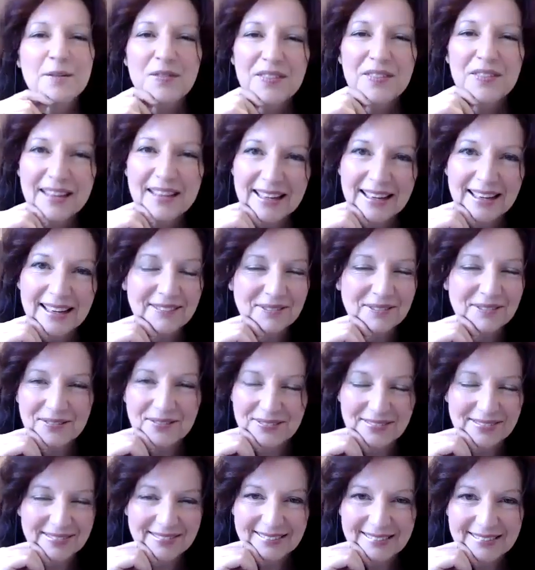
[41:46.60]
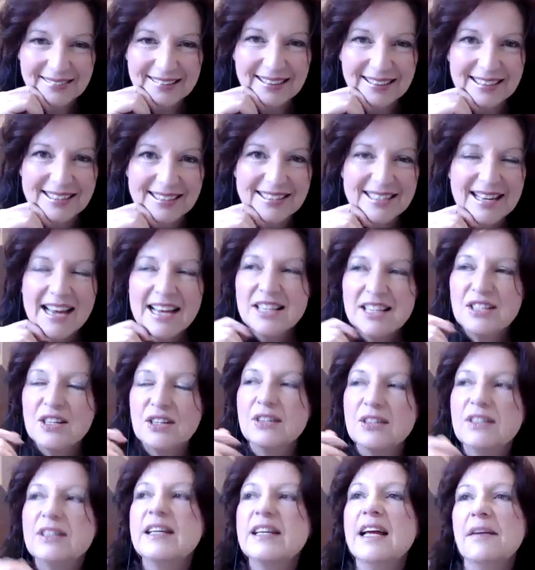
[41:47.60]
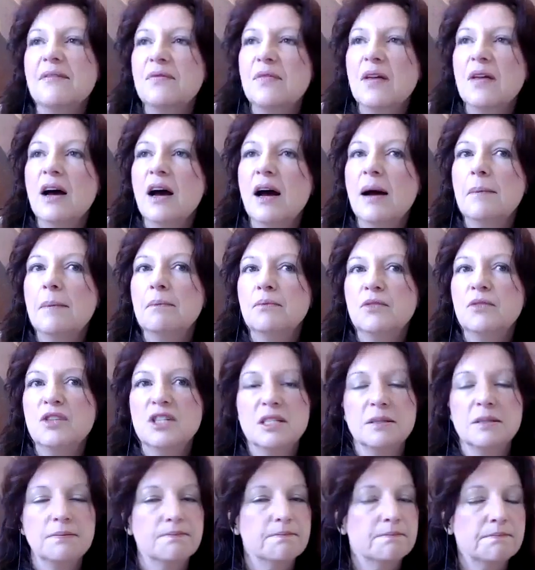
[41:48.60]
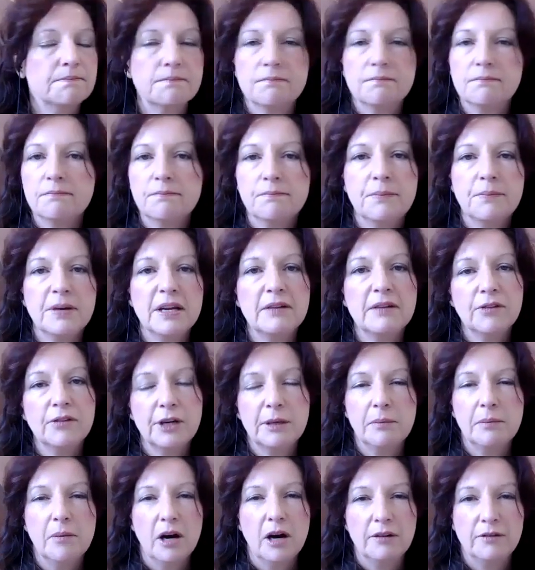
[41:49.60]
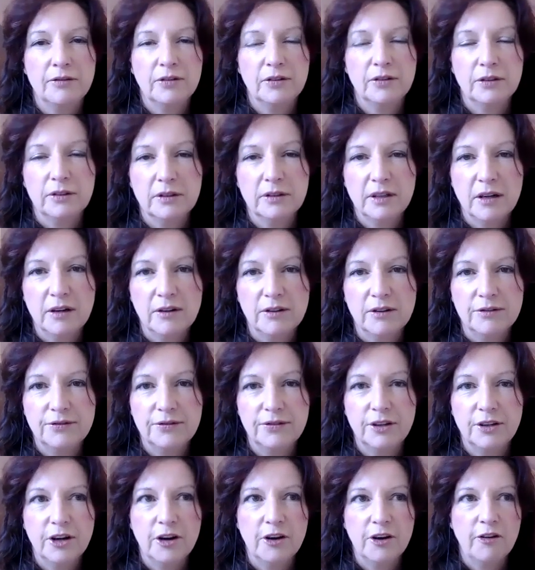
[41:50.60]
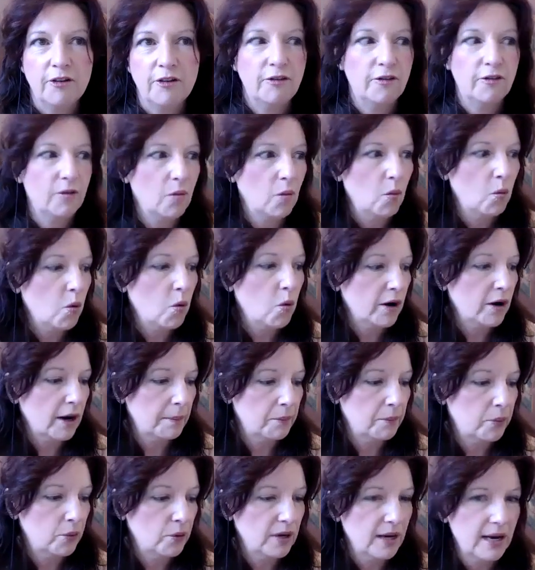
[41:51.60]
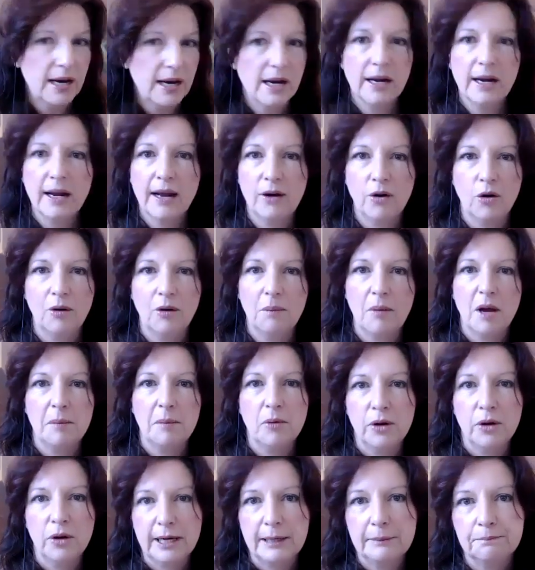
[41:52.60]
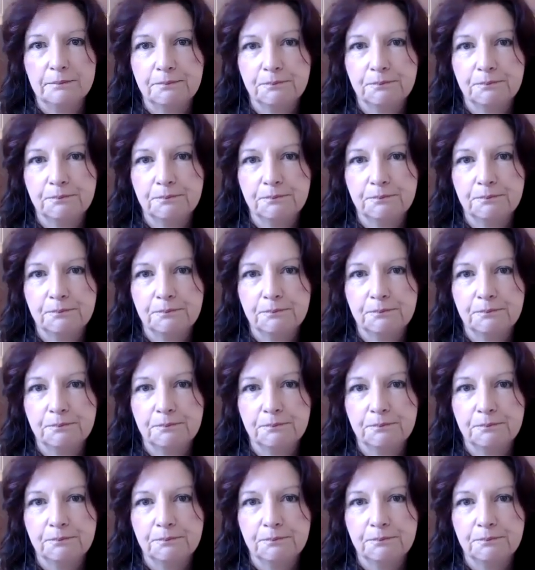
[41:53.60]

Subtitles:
Yeah. Yes. So yeah, just being very mindful of what I put in and on my body.